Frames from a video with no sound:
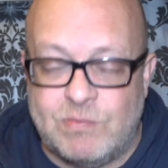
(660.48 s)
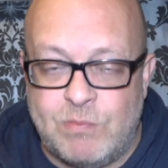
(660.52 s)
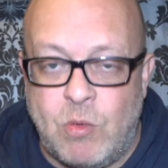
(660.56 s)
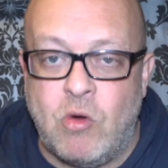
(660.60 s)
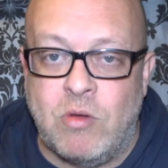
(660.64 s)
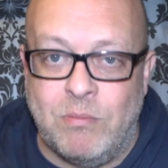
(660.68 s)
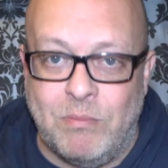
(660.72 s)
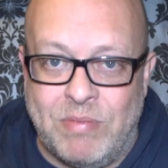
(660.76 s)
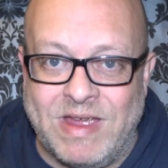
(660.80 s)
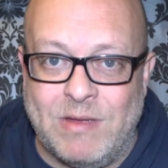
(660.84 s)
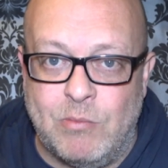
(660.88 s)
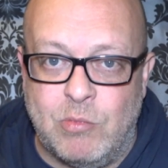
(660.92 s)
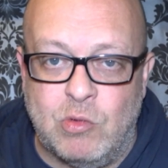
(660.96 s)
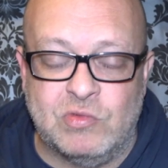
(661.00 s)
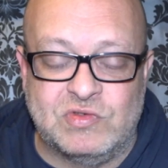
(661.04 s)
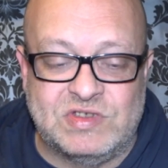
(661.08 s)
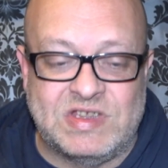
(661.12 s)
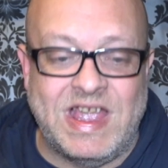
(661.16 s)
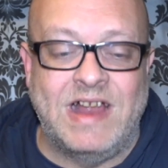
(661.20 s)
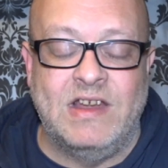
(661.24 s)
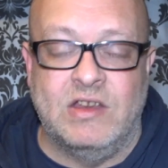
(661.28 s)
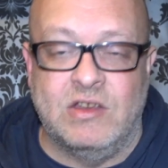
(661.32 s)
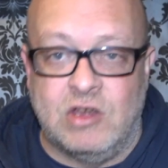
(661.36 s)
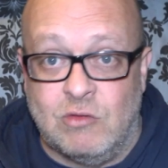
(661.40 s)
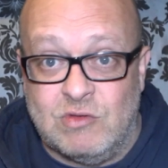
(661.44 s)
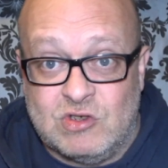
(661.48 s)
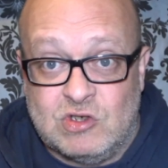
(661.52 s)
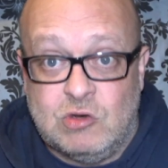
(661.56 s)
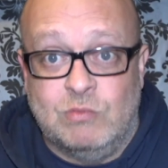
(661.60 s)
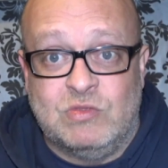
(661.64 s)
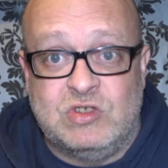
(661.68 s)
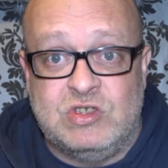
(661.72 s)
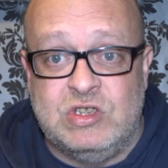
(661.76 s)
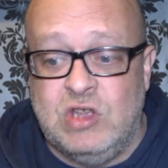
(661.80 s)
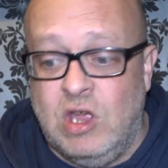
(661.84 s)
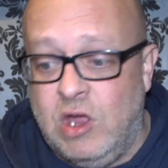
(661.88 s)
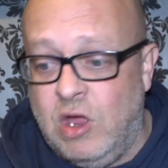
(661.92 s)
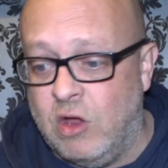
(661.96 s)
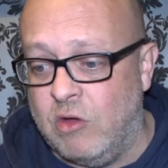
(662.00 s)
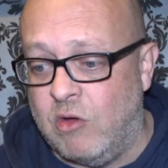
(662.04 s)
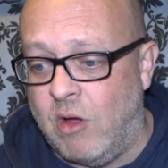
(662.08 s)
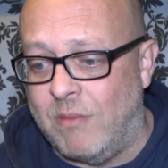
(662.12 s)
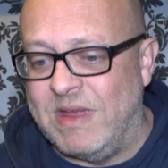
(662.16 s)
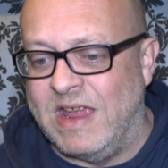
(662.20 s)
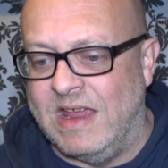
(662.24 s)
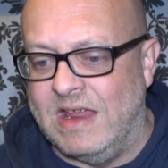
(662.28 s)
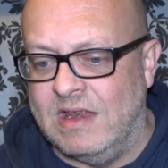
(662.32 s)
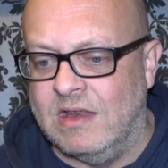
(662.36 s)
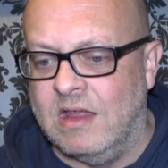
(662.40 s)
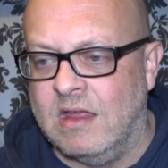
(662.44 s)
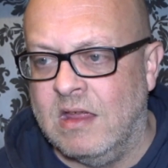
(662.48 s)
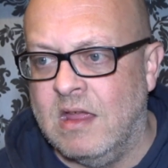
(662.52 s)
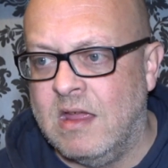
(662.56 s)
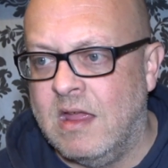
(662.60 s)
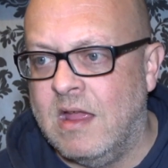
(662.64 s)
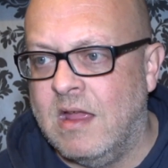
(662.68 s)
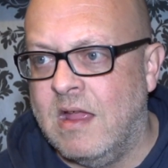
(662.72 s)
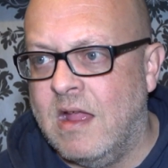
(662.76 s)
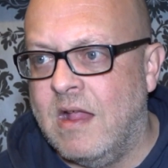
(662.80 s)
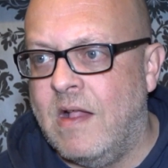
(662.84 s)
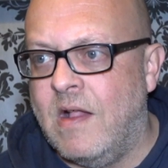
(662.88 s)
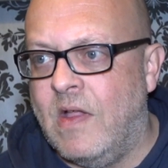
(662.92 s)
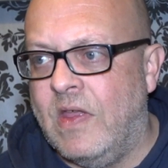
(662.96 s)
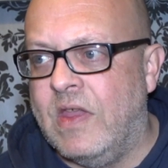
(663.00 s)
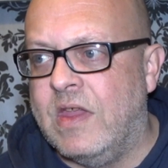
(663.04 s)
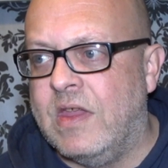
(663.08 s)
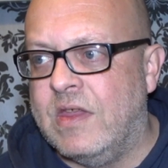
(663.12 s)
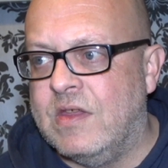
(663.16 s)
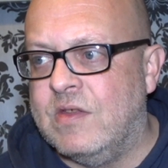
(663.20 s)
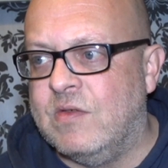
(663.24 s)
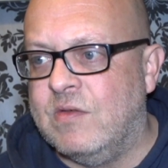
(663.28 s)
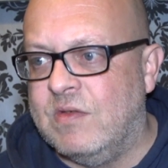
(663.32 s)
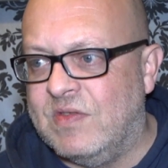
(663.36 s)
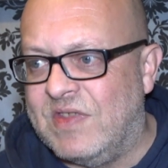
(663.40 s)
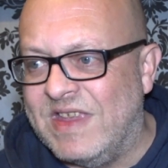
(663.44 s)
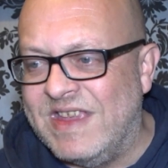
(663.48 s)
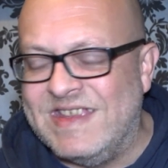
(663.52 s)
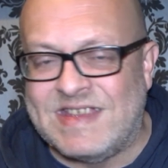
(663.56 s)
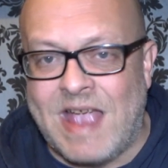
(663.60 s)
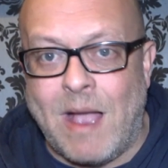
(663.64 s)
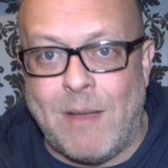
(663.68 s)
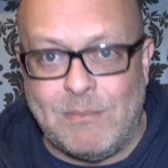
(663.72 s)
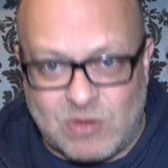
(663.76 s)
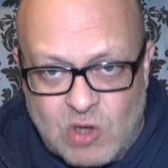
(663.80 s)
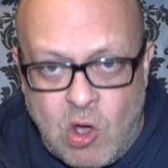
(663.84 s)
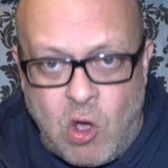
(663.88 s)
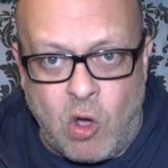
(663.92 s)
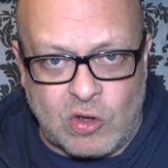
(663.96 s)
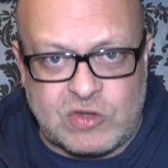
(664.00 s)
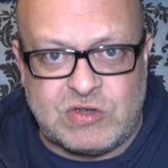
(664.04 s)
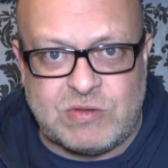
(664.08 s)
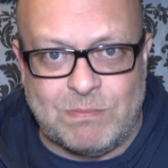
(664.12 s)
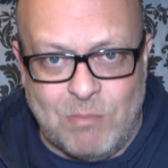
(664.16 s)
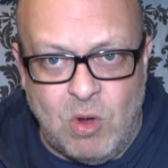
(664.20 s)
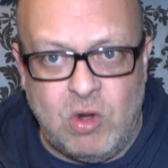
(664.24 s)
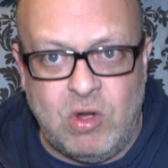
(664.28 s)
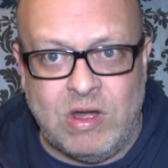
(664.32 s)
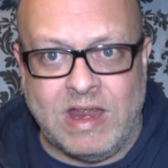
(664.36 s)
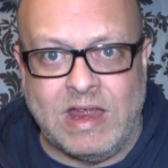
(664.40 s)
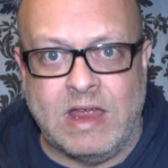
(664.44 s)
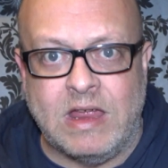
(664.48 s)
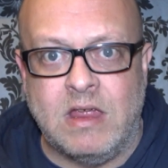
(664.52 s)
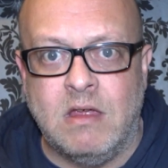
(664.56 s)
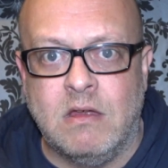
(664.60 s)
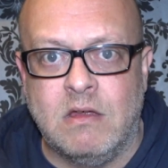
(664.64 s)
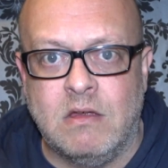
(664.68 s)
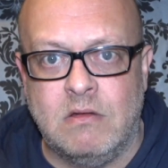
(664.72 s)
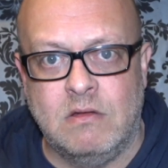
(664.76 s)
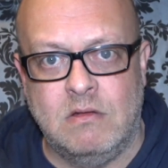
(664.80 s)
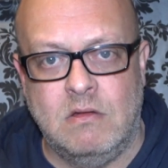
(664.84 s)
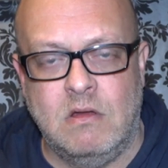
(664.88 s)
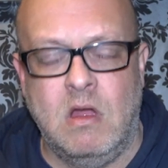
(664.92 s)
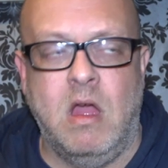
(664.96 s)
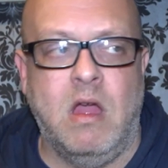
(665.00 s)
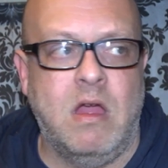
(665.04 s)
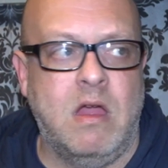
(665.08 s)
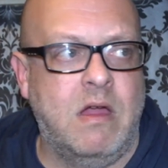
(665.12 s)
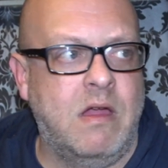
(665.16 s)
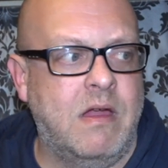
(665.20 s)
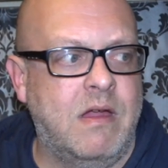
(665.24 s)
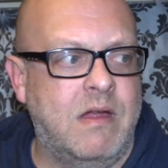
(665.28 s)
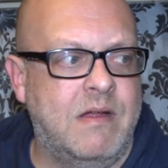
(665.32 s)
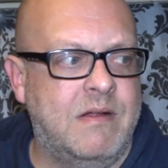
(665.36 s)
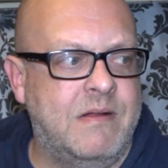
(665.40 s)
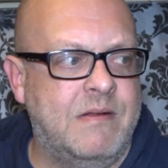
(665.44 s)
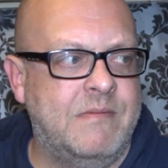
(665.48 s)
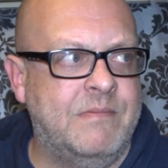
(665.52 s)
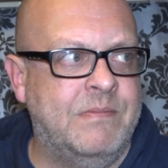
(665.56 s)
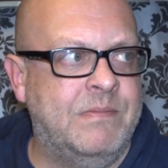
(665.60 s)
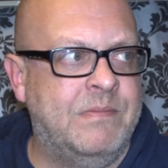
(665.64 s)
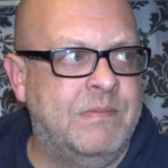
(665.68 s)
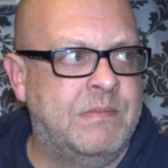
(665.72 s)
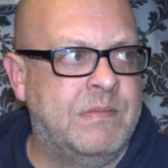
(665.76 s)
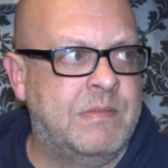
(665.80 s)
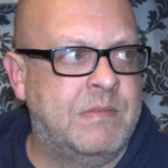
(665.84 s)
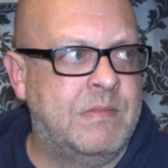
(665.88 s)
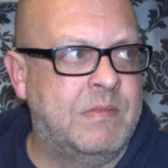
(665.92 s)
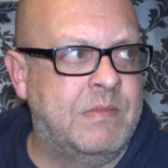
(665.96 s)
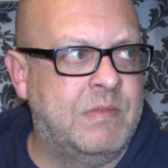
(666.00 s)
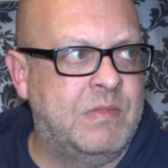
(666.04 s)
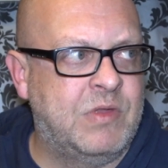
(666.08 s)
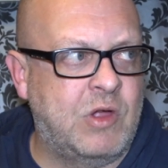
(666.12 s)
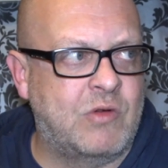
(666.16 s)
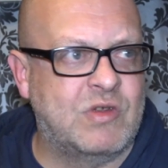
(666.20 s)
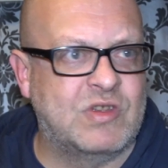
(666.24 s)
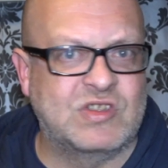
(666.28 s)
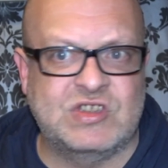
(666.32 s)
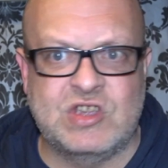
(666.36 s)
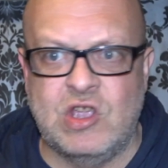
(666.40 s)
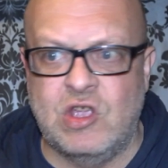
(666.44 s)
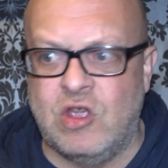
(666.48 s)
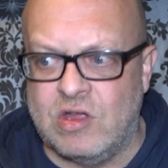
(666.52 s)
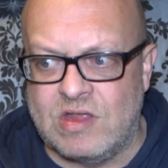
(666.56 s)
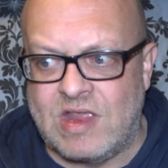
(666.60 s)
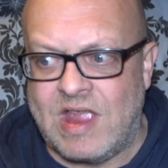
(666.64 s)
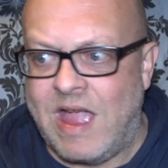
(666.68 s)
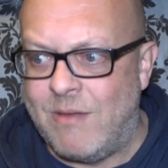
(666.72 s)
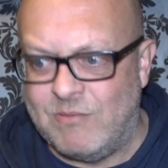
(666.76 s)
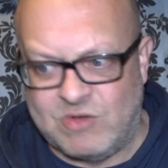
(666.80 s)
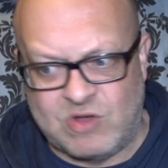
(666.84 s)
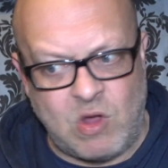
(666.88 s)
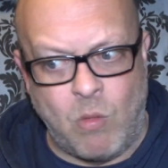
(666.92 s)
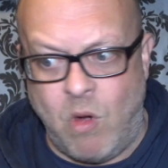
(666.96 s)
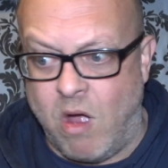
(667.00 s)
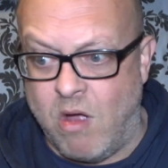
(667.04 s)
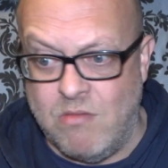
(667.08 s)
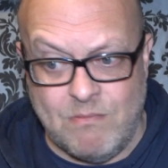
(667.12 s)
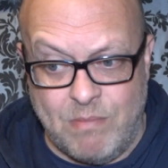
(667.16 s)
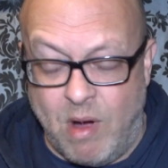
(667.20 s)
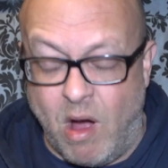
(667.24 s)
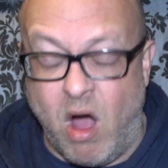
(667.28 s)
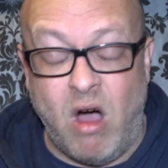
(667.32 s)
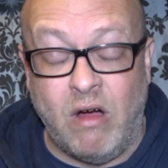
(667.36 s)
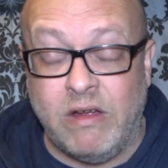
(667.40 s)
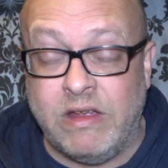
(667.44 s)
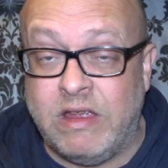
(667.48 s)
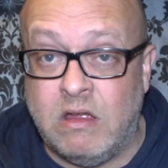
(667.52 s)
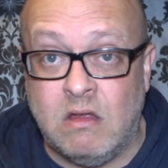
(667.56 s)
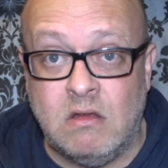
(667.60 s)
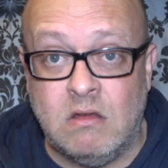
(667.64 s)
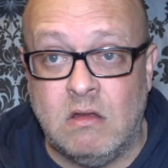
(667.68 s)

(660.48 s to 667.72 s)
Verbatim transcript: point people telling you, it's up to you. I mean, these apps cost money. Um, there are certain apps I won't buy.